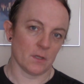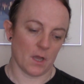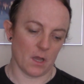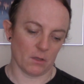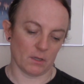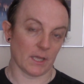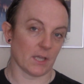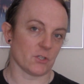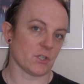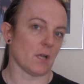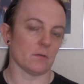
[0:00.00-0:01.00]
I'm going to get
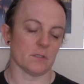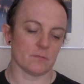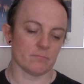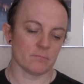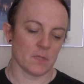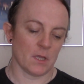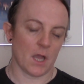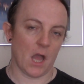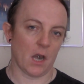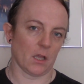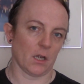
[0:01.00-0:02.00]
showered,
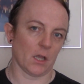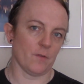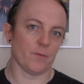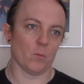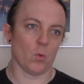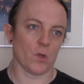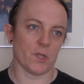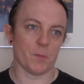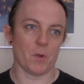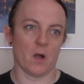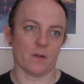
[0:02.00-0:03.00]
and I'm going to go for a walk in the
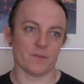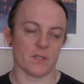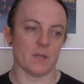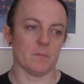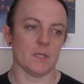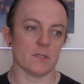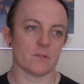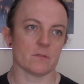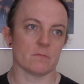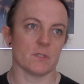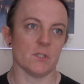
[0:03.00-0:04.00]
park for 10
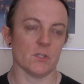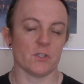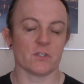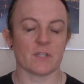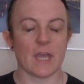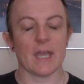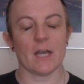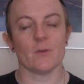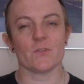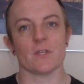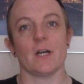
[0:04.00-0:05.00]
minutes. Just getting
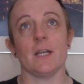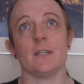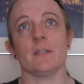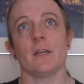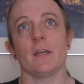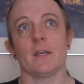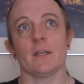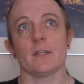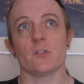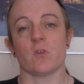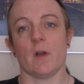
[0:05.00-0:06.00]
outside,
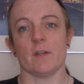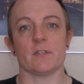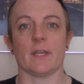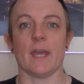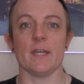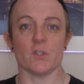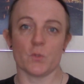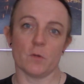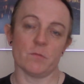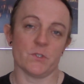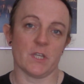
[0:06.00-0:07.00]
trying to get into
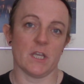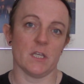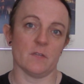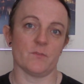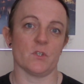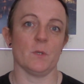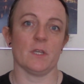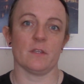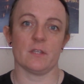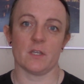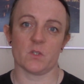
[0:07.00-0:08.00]
a routine of doing
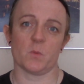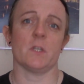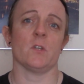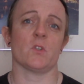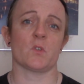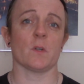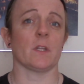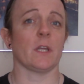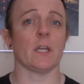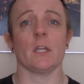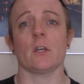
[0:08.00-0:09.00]
things when you're
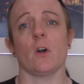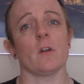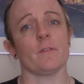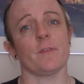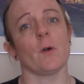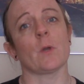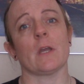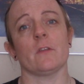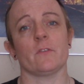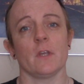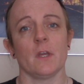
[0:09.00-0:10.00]
struggling and you can't
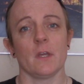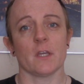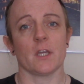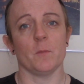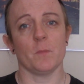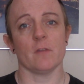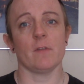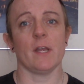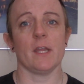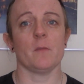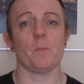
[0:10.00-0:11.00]
focus can be a
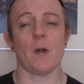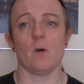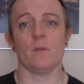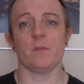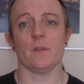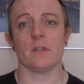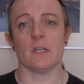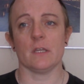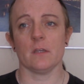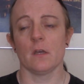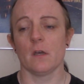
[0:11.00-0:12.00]
really powerful
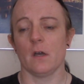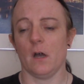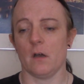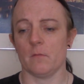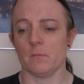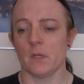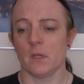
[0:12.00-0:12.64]
thing. The